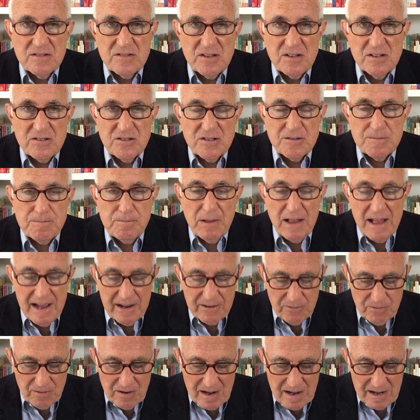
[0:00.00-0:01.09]
such as
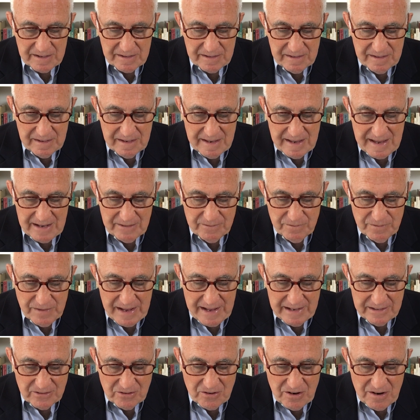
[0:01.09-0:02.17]
BlackRock and
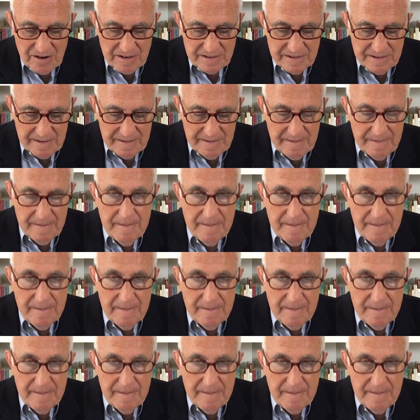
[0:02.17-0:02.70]
Vanguard.